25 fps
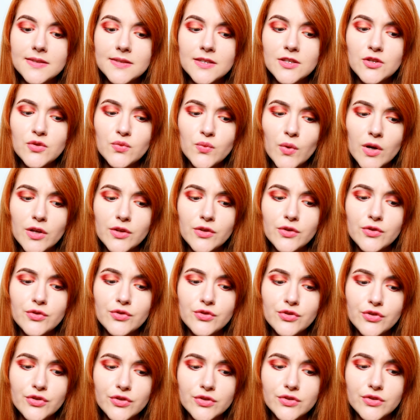is what you
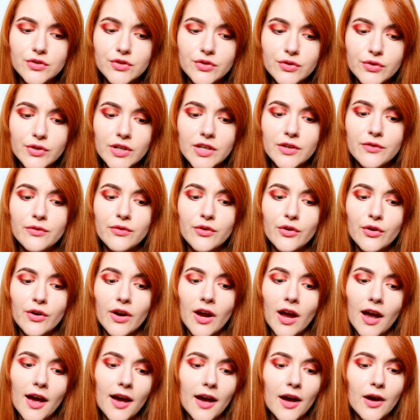should do if your
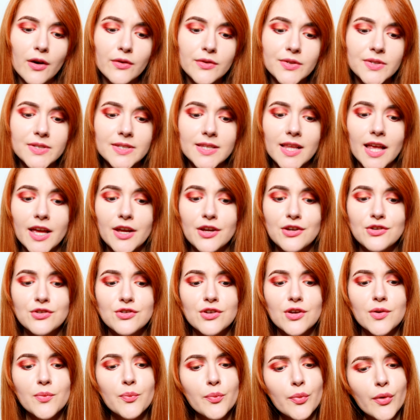
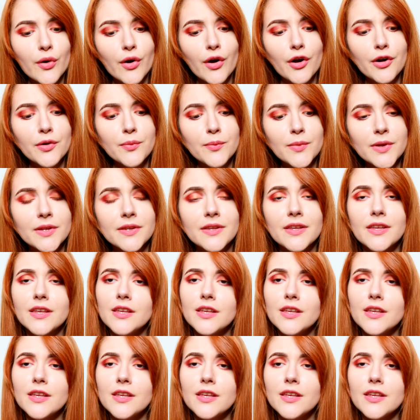house/apartment